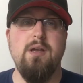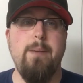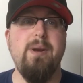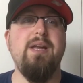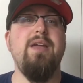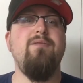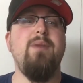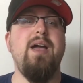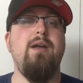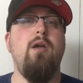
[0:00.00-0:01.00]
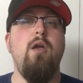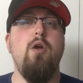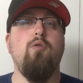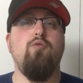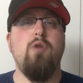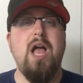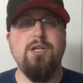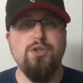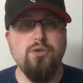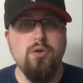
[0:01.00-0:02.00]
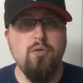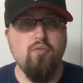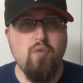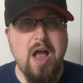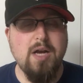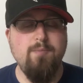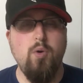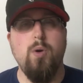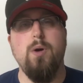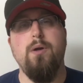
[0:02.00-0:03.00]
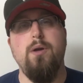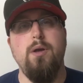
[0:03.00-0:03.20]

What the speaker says: I'm going to give my Roger Rockmore